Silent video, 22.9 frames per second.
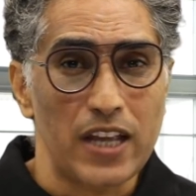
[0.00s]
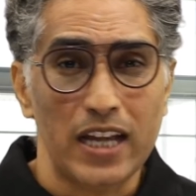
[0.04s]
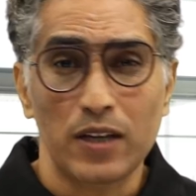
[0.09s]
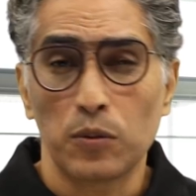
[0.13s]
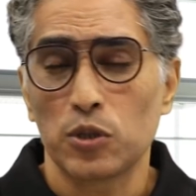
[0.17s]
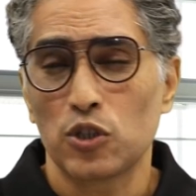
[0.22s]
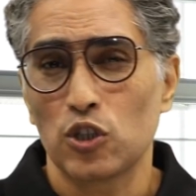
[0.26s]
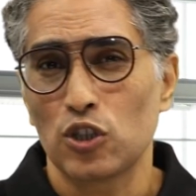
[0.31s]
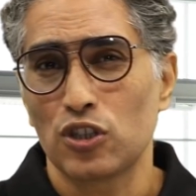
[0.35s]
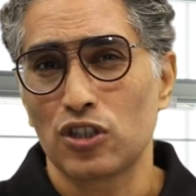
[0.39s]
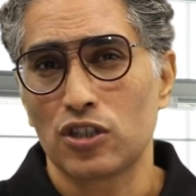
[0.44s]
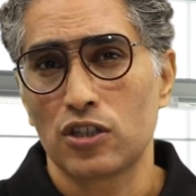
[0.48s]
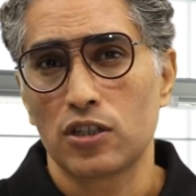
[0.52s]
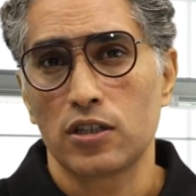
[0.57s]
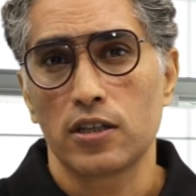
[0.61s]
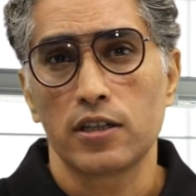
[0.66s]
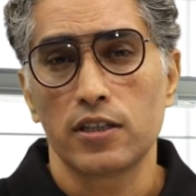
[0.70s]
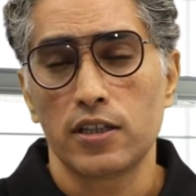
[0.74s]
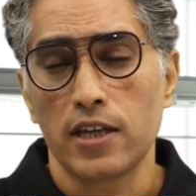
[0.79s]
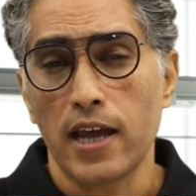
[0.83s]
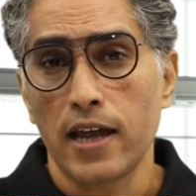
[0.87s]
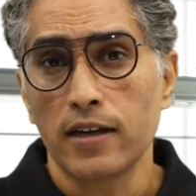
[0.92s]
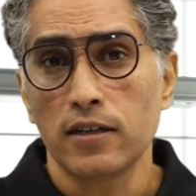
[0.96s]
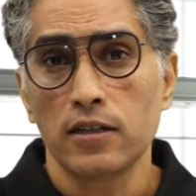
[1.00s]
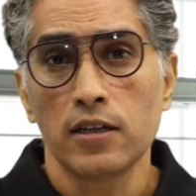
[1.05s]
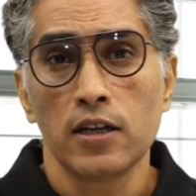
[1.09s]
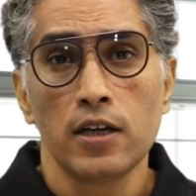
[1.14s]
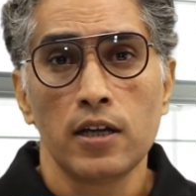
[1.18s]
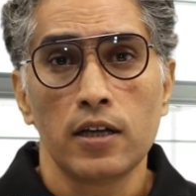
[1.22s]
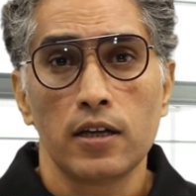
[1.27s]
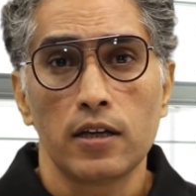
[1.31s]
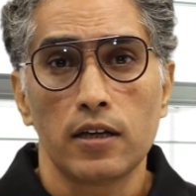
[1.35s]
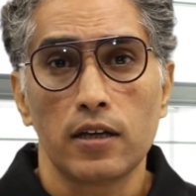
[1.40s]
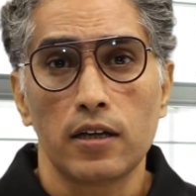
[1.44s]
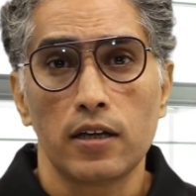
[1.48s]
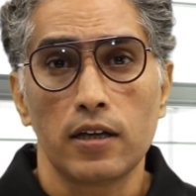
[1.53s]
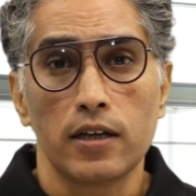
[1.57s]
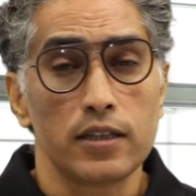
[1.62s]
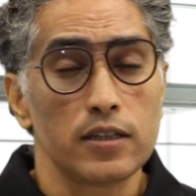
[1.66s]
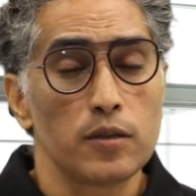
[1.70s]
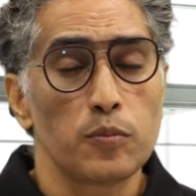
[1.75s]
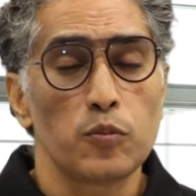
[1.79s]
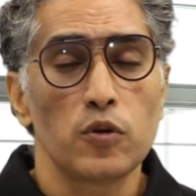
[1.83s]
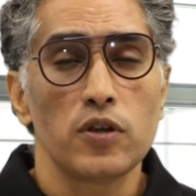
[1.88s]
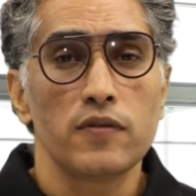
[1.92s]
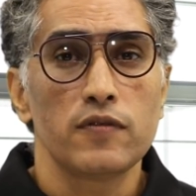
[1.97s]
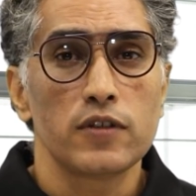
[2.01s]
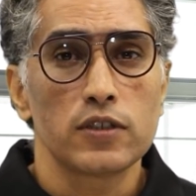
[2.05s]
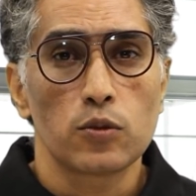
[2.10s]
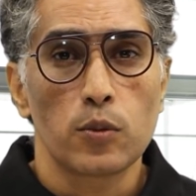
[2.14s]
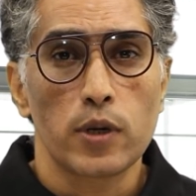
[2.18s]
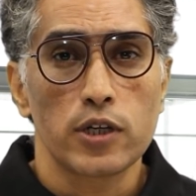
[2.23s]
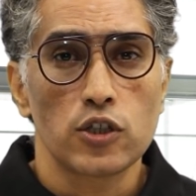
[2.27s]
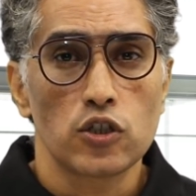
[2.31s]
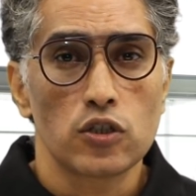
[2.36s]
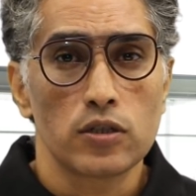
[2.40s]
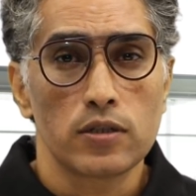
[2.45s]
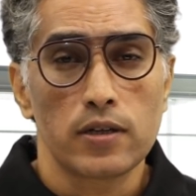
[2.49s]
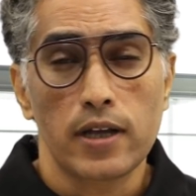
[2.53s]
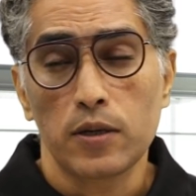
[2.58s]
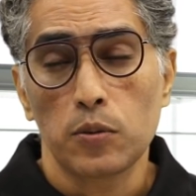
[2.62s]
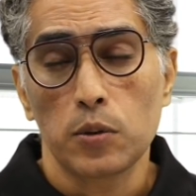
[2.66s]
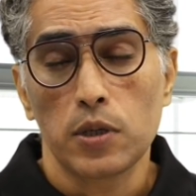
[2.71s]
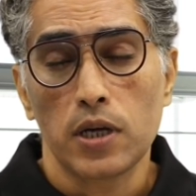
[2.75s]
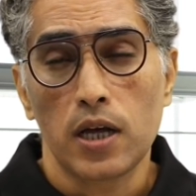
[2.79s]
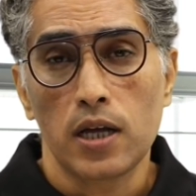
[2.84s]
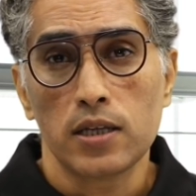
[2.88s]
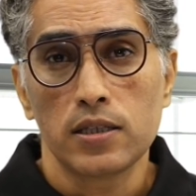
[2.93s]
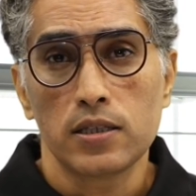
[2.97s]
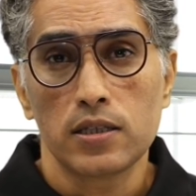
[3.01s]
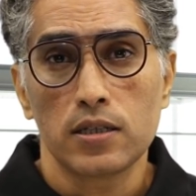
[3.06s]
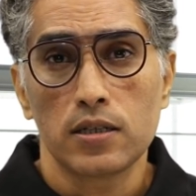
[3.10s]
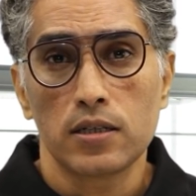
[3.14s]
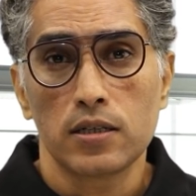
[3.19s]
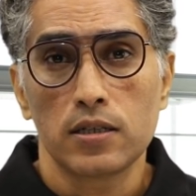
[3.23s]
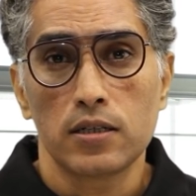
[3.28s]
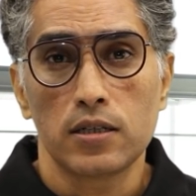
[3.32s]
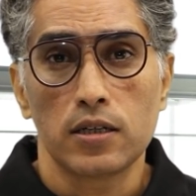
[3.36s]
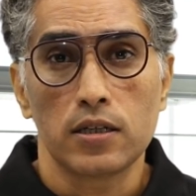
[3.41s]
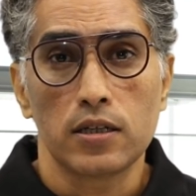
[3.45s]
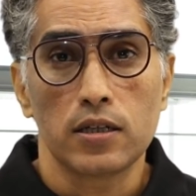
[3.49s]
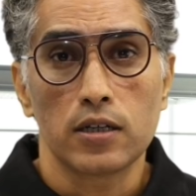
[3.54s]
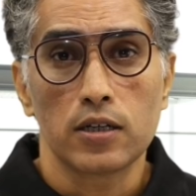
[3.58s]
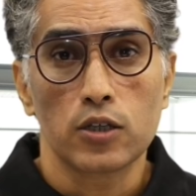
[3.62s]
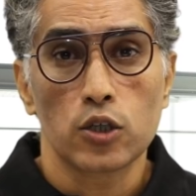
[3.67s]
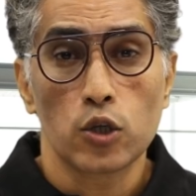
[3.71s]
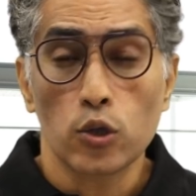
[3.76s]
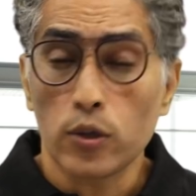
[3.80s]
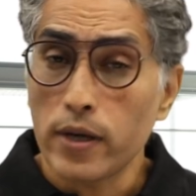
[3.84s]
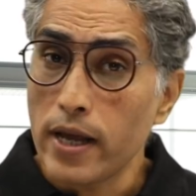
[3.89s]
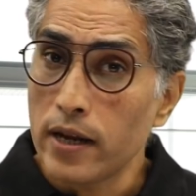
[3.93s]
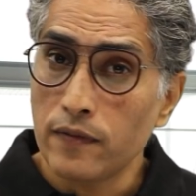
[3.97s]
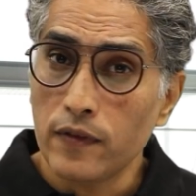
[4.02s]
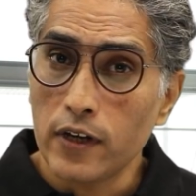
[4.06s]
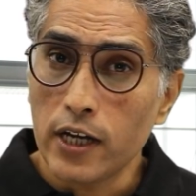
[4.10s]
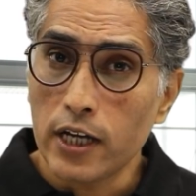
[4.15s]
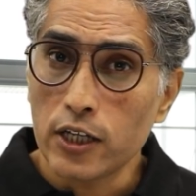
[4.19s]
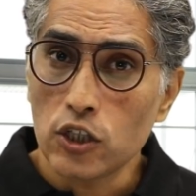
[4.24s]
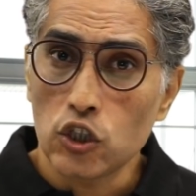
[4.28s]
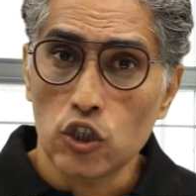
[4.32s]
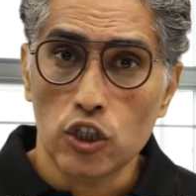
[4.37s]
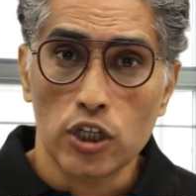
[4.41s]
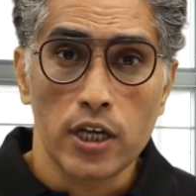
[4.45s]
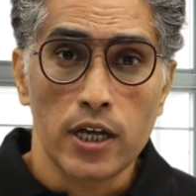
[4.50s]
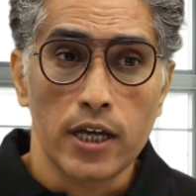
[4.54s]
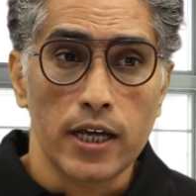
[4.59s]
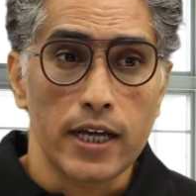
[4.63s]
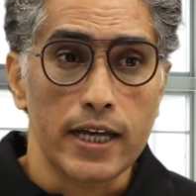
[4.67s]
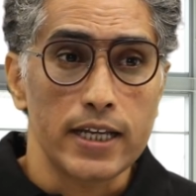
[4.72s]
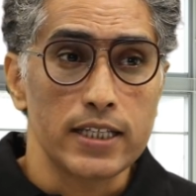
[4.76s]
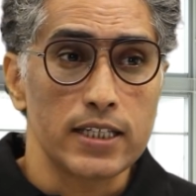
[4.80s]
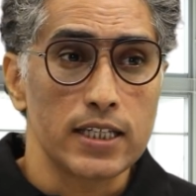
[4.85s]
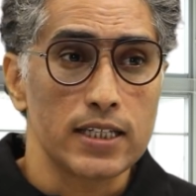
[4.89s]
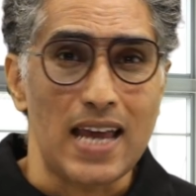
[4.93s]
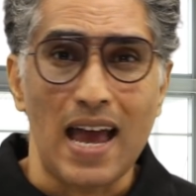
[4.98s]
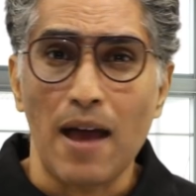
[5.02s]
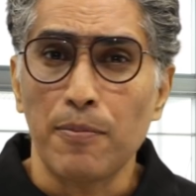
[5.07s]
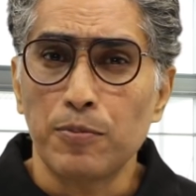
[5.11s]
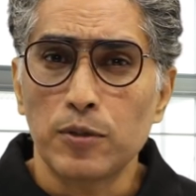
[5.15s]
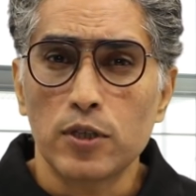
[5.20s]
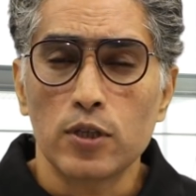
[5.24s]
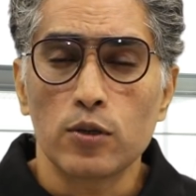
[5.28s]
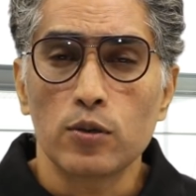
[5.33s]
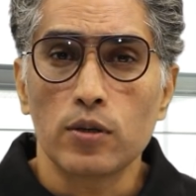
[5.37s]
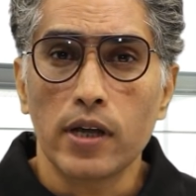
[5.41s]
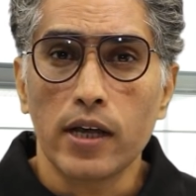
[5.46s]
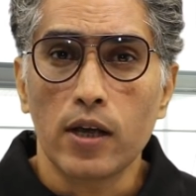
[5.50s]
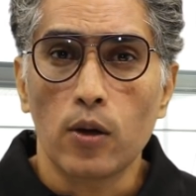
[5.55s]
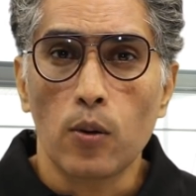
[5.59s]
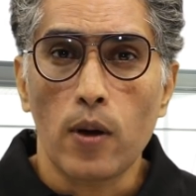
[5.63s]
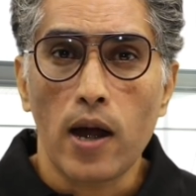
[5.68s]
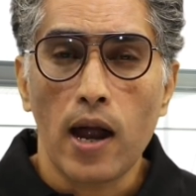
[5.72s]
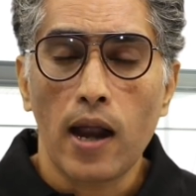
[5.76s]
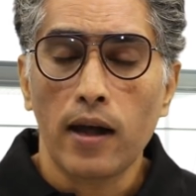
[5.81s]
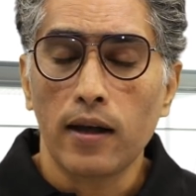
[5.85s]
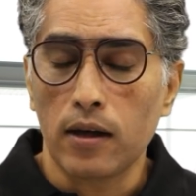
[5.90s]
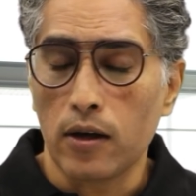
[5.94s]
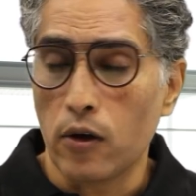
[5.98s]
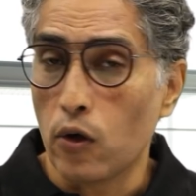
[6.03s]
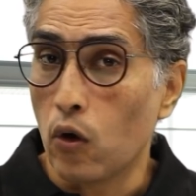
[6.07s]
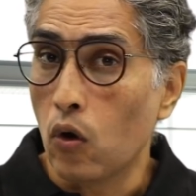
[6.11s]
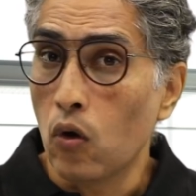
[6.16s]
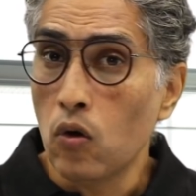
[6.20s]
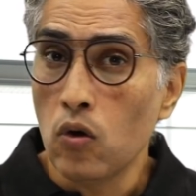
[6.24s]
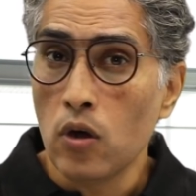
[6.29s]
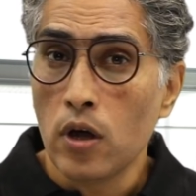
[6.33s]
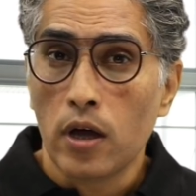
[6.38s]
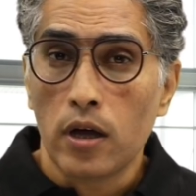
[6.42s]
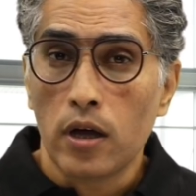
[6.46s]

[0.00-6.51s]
Like we just said in the previous question, like we answered, good NVH. Is it absolutely quiet? No.